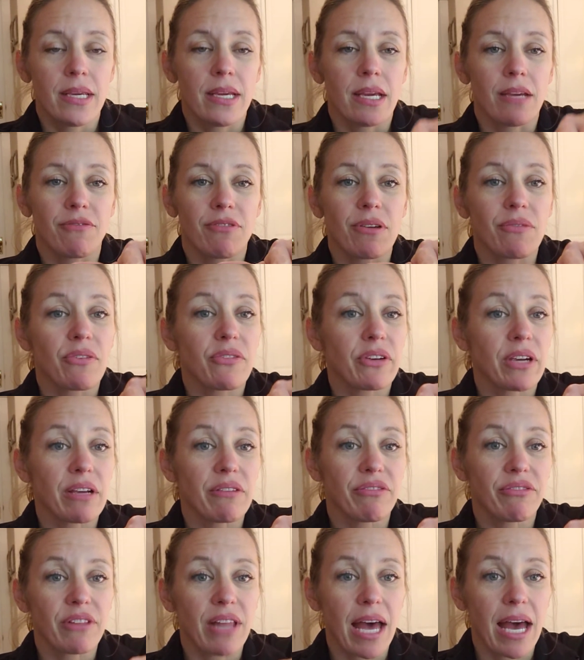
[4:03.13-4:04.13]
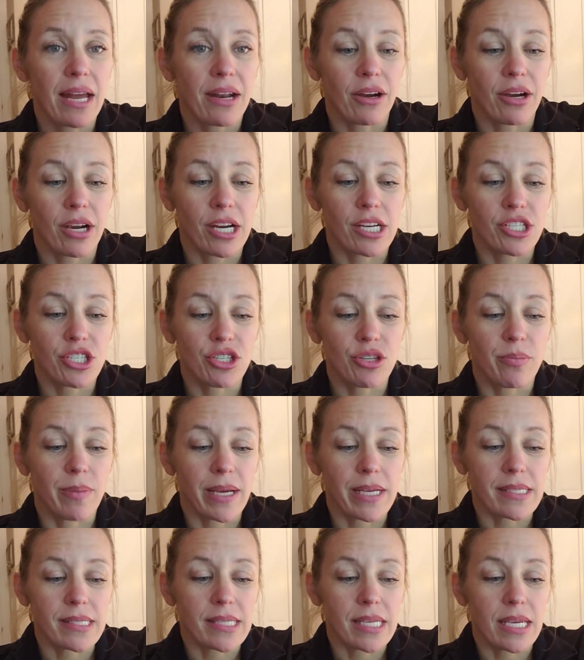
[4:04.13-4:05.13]
If you have a very flat arch, you
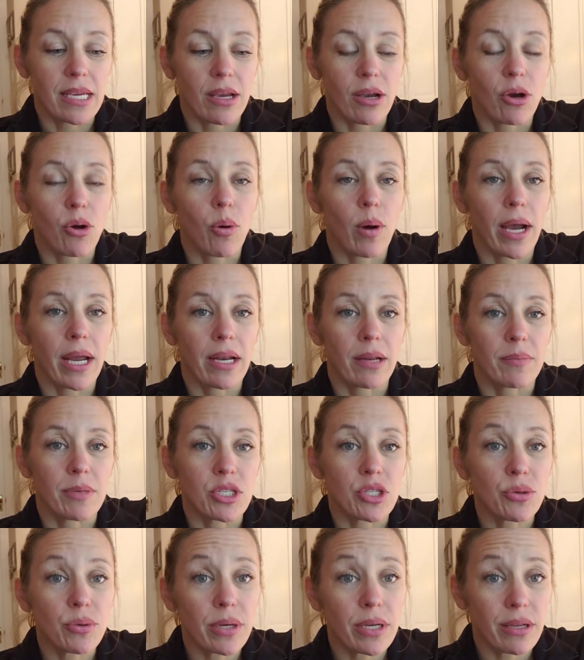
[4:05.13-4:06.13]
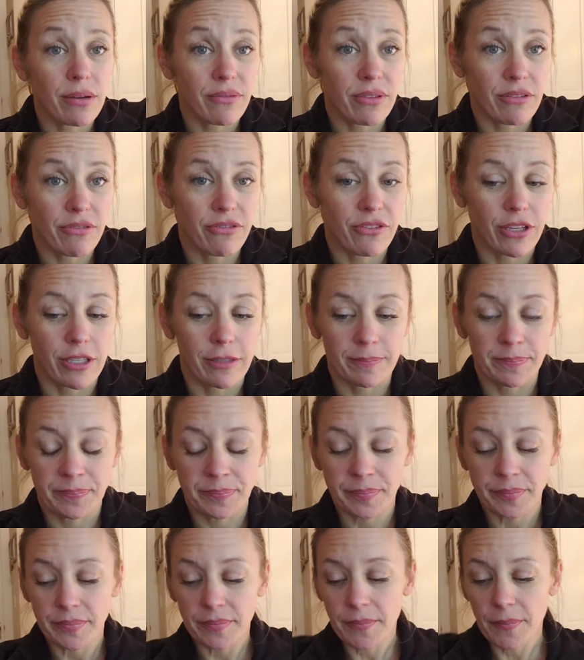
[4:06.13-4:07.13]
might see quite a majority of the foot.
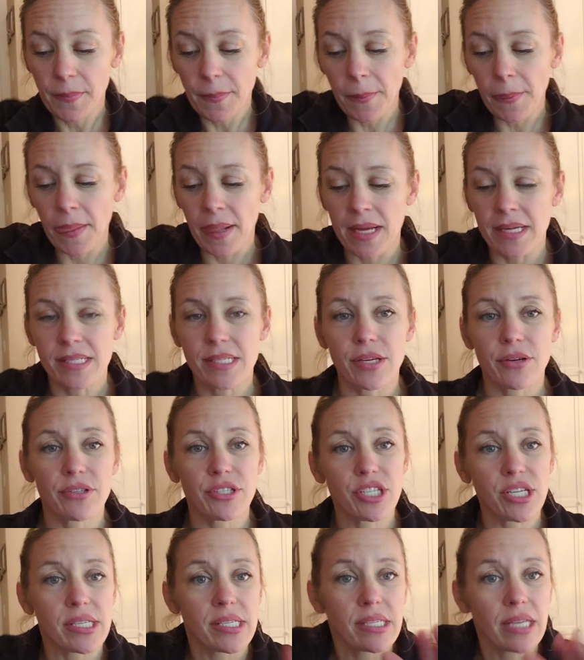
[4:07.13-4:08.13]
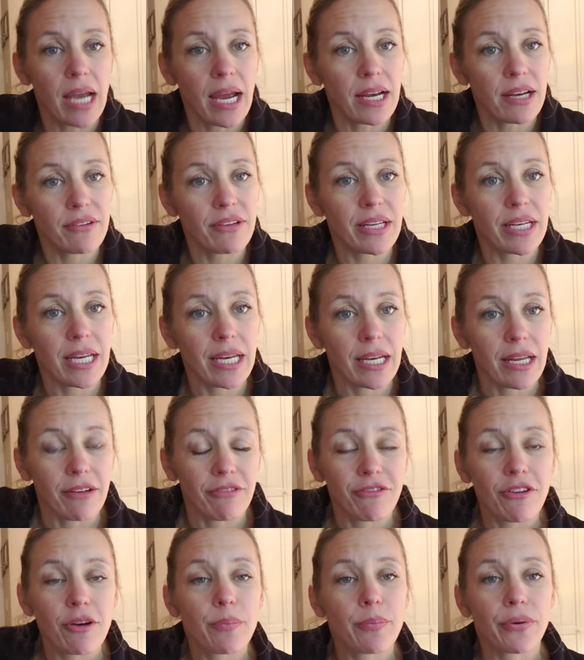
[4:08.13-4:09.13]
So just kind of getting a
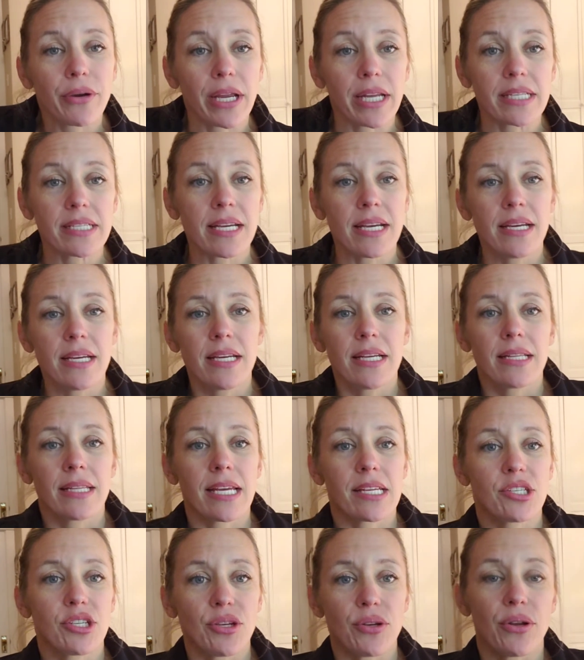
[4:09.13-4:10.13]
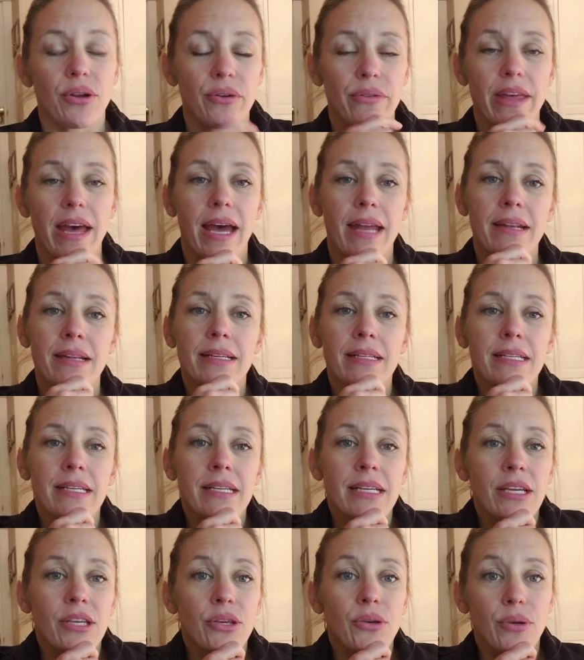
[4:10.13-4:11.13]
footprint lets you know that.
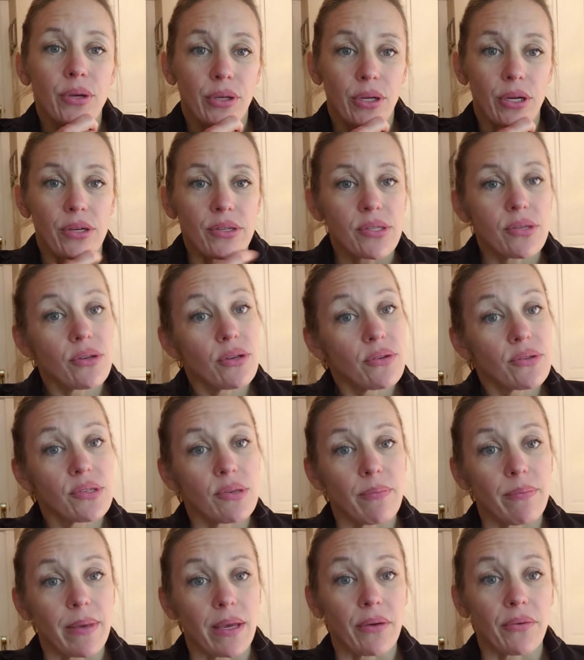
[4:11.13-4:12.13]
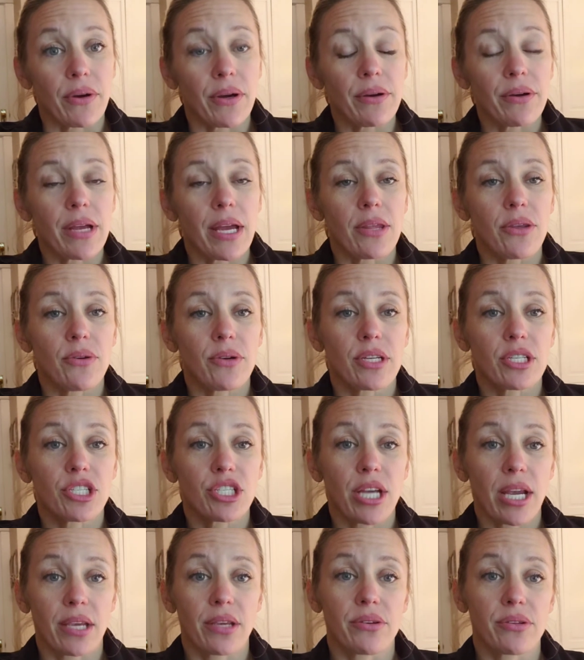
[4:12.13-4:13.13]
You could also use a mirror and you could
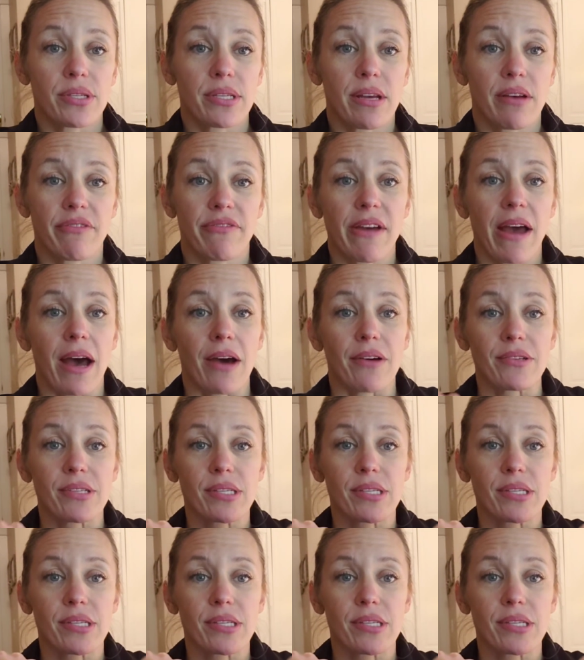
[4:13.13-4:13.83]
check yourself out.